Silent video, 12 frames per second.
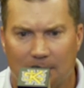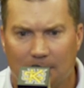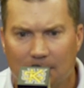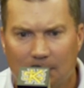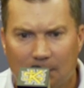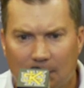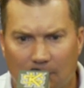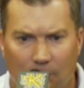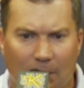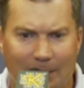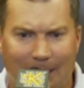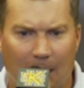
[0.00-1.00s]
And
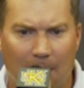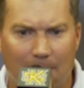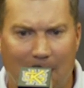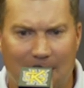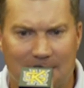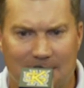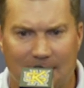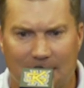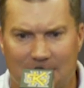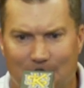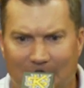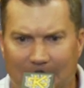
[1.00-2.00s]
really our mindset
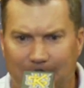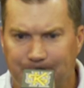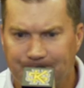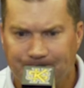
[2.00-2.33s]
has been,